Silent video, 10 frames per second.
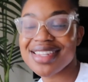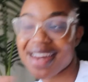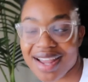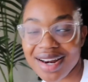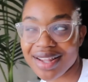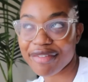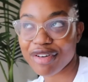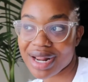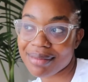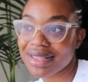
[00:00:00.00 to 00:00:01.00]
and then I kind of like
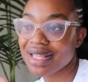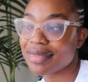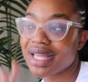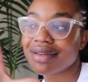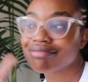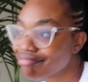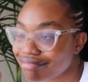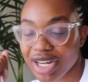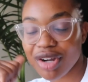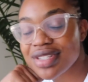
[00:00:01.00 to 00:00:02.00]
forgot about them. Like
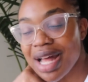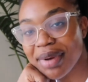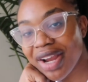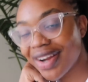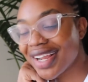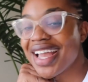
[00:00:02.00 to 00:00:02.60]
you know, stop caring.